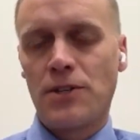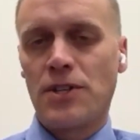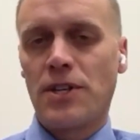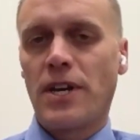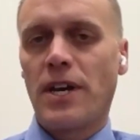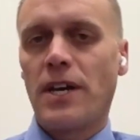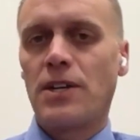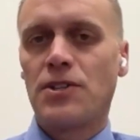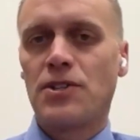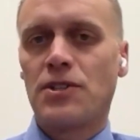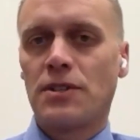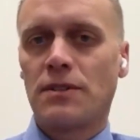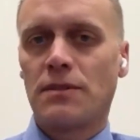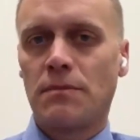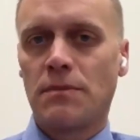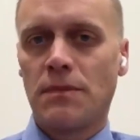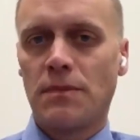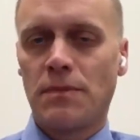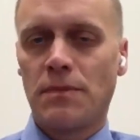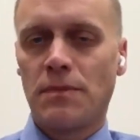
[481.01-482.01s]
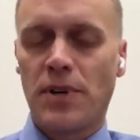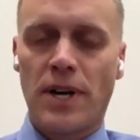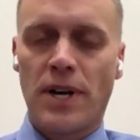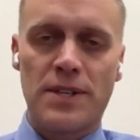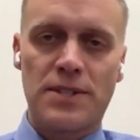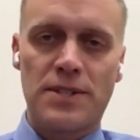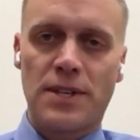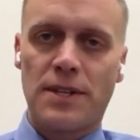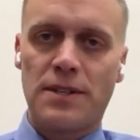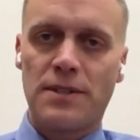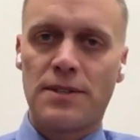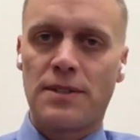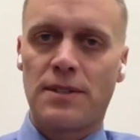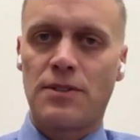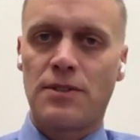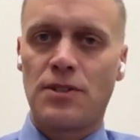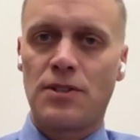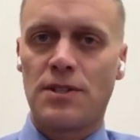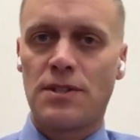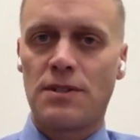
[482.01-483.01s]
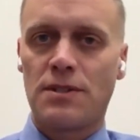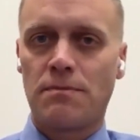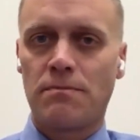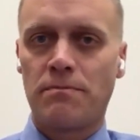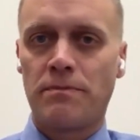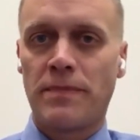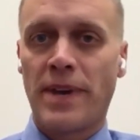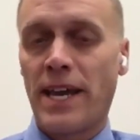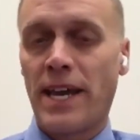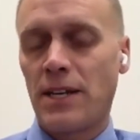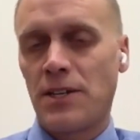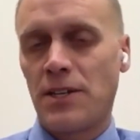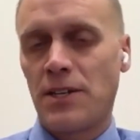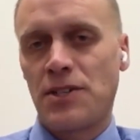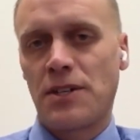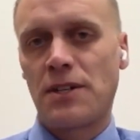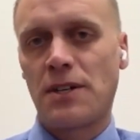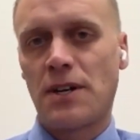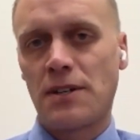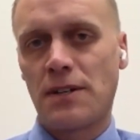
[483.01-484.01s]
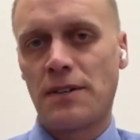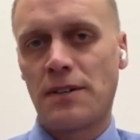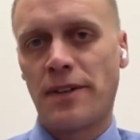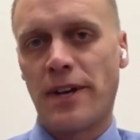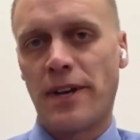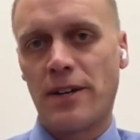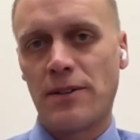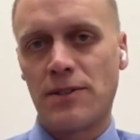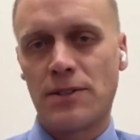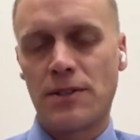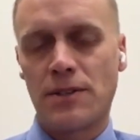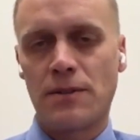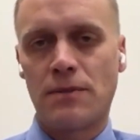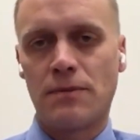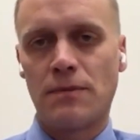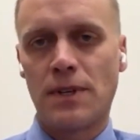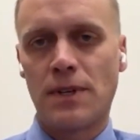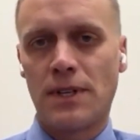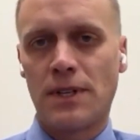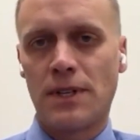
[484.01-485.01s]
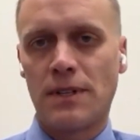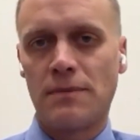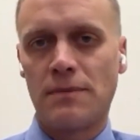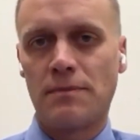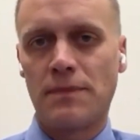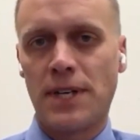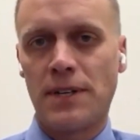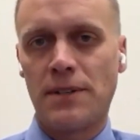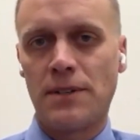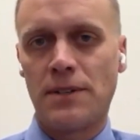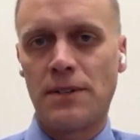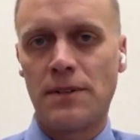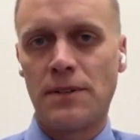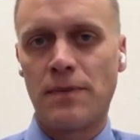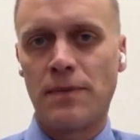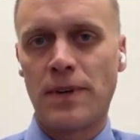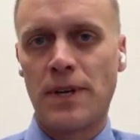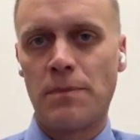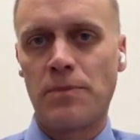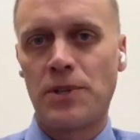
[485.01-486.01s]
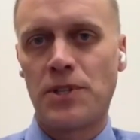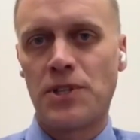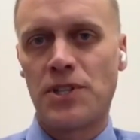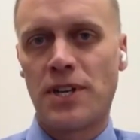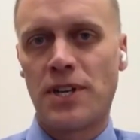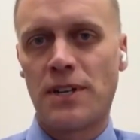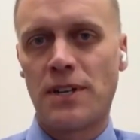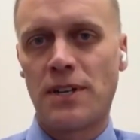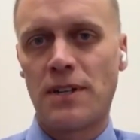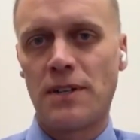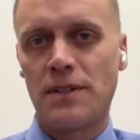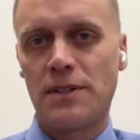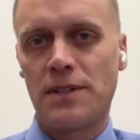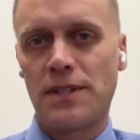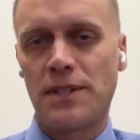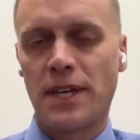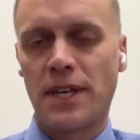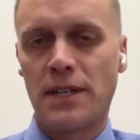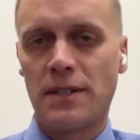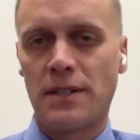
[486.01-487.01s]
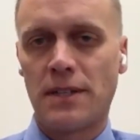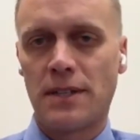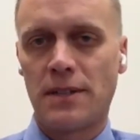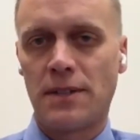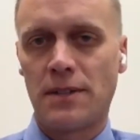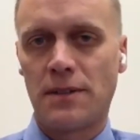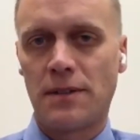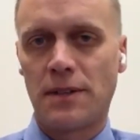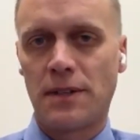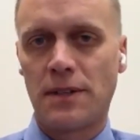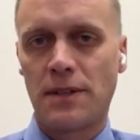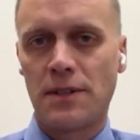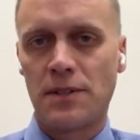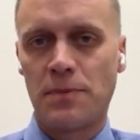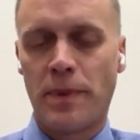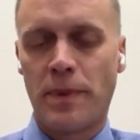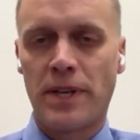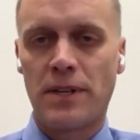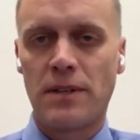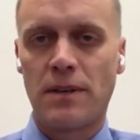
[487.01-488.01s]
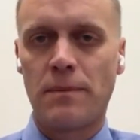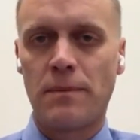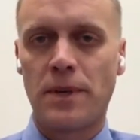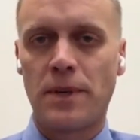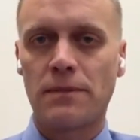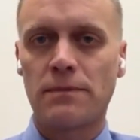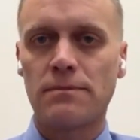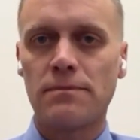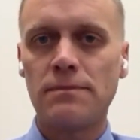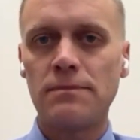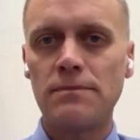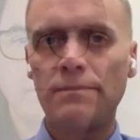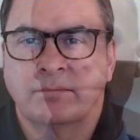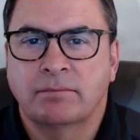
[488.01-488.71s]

education process and just managing all of that. So I know that we appreciate all that they did during this pandemic.